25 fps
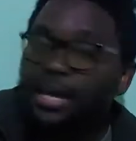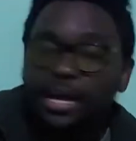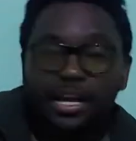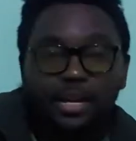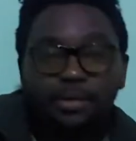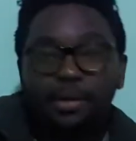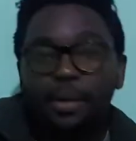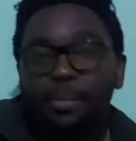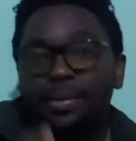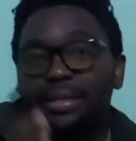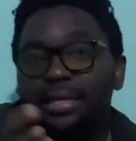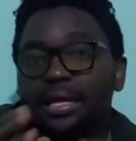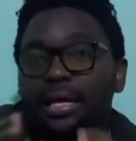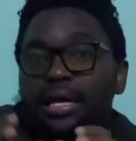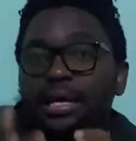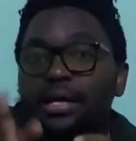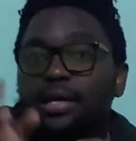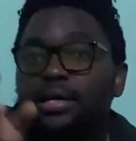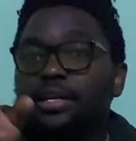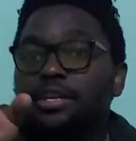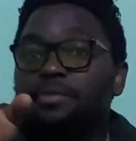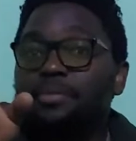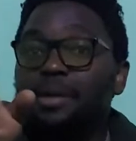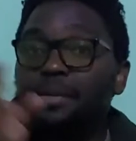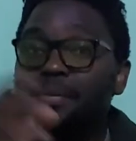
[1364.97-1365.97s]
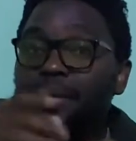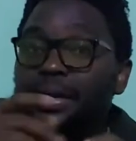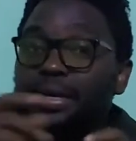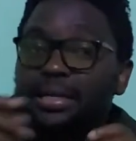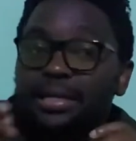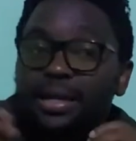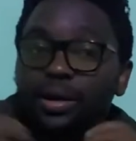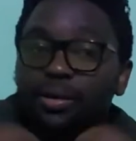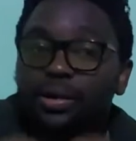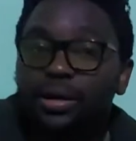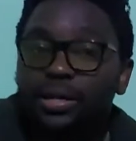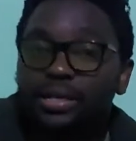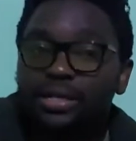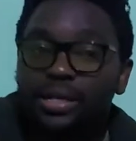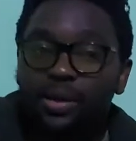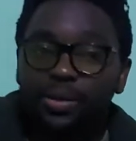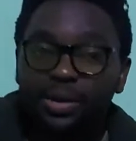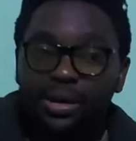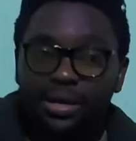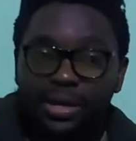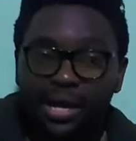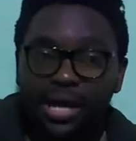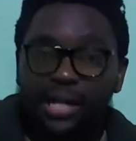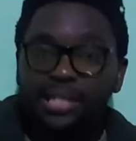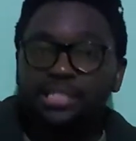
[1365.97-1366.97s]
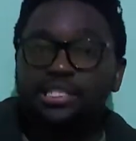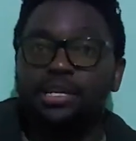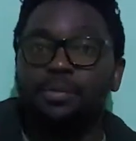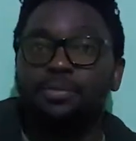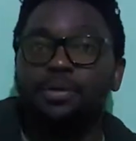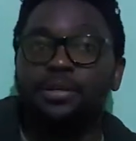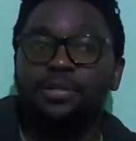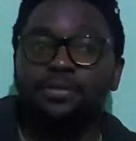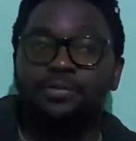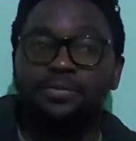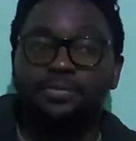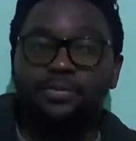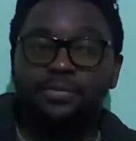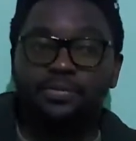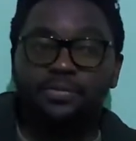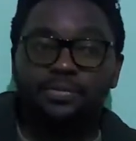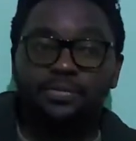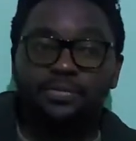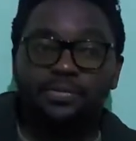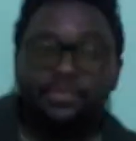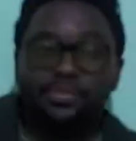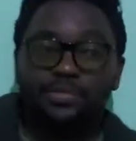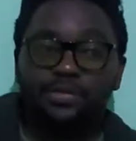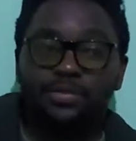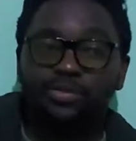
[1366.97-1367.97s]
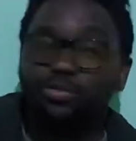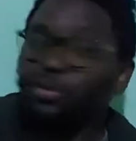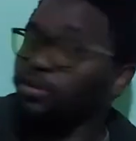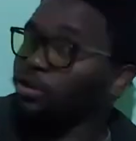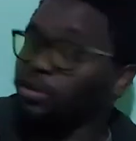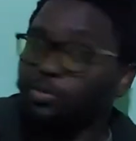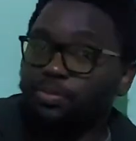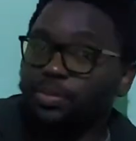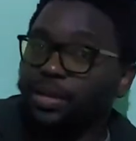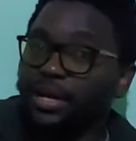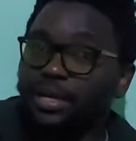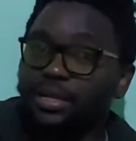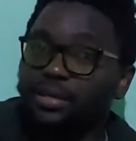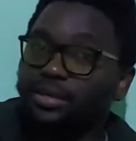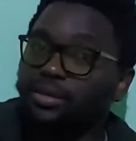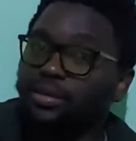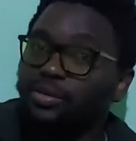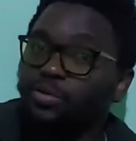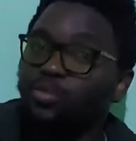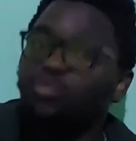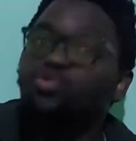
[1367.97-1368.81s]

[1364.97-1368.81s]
Remember in our culture, man, you're not black.